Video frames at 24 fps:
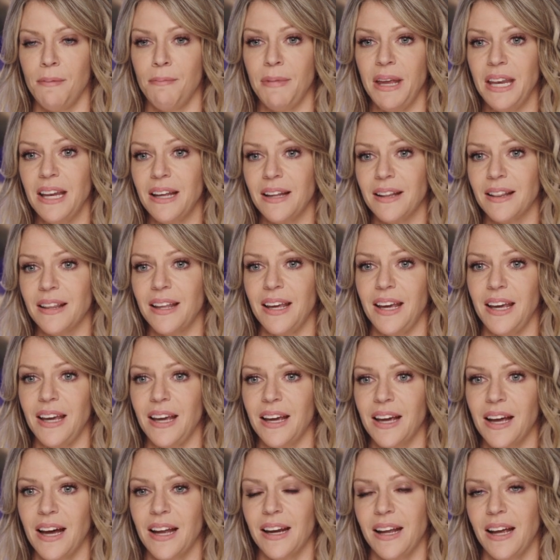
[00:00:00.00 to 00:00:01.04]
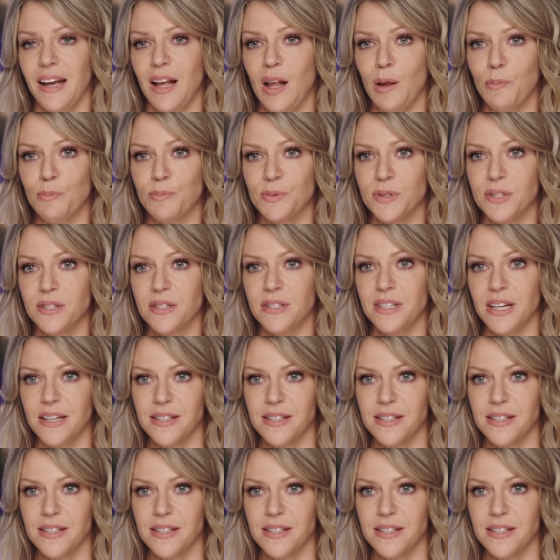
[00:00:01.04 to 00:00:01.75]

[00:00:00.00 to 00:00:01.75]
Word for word: immediately kind of helps